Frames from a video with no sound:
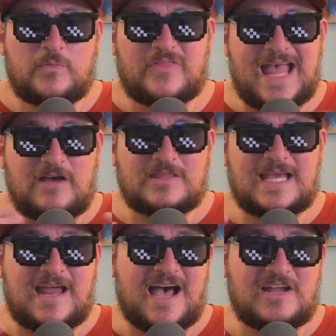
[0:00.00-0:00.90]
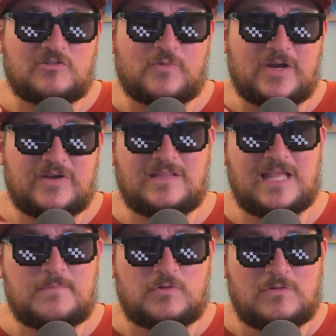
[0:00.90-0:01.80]
without that higher rarity
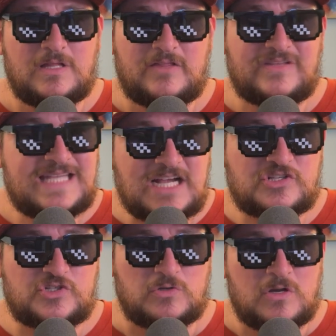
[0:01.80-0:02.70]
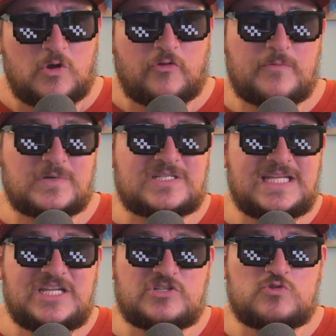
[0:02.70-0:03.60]
label, the texture, or the
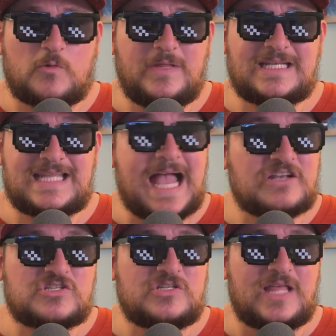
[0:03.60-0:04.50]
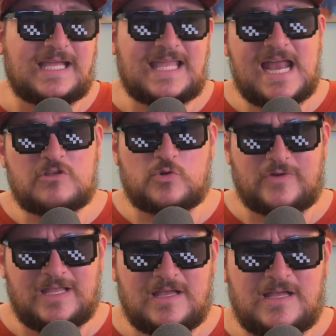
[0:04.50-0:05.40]
prestige normally attached to that
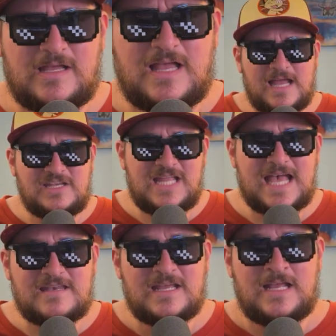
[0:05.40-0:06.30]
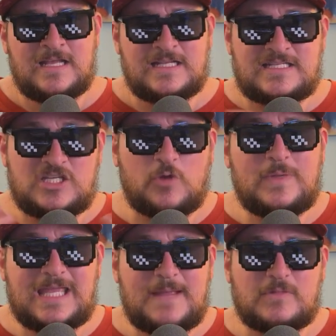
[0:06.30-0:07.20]
category. And yet, it still
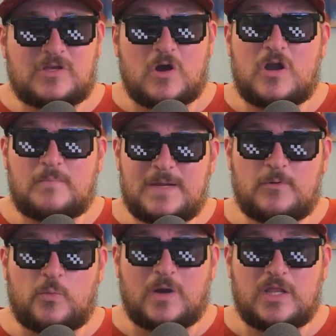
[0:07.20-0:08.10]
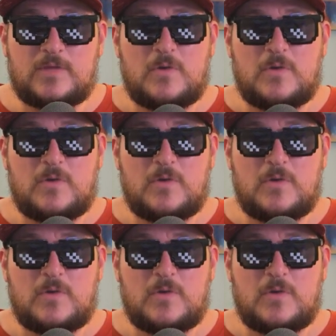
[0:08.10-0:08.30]
became the card people wanted the